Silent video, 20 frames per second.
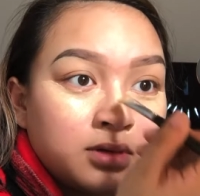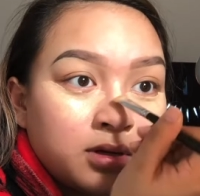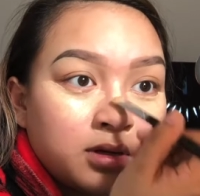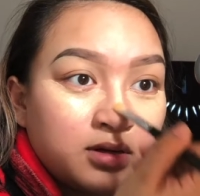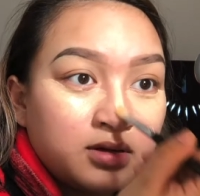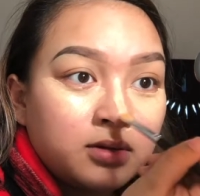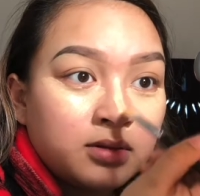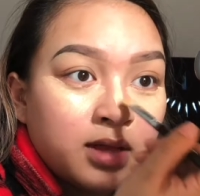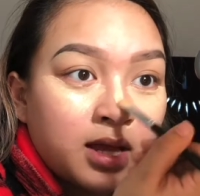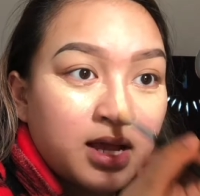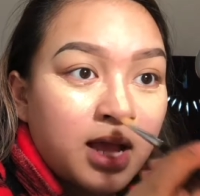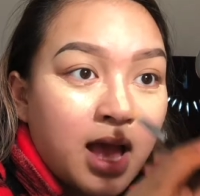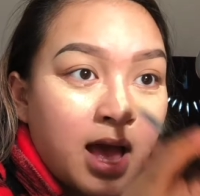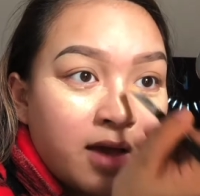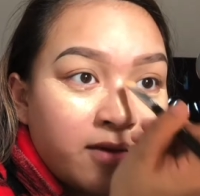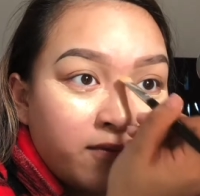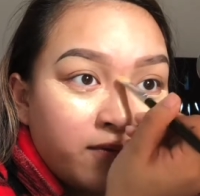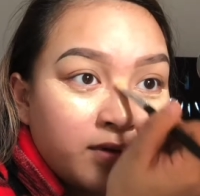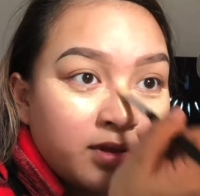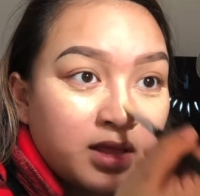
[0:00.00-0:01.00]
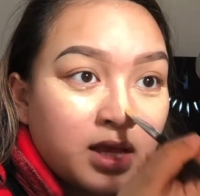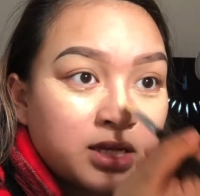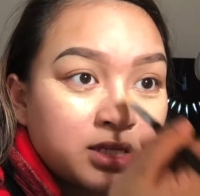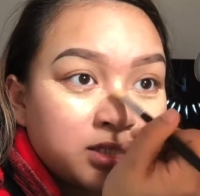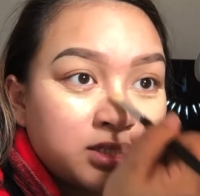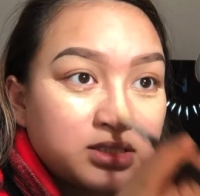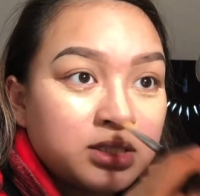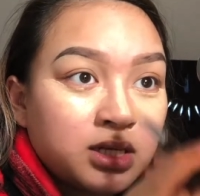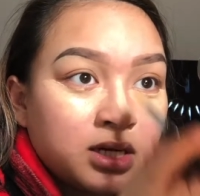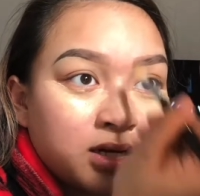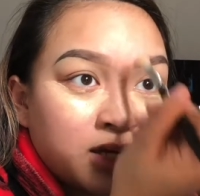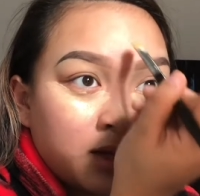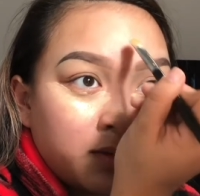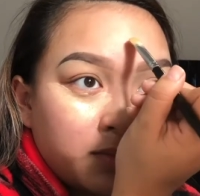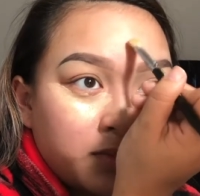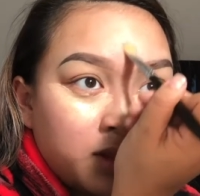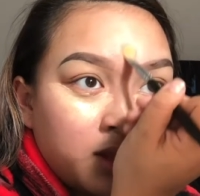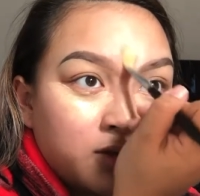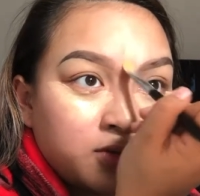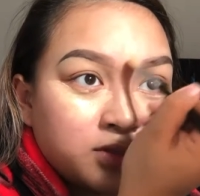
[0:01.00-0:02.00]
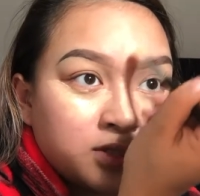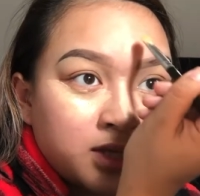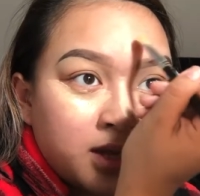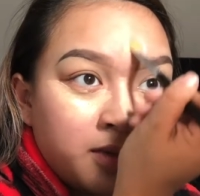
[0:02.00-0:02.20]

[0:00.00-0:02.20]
no, like, I feel like she's gonna come close.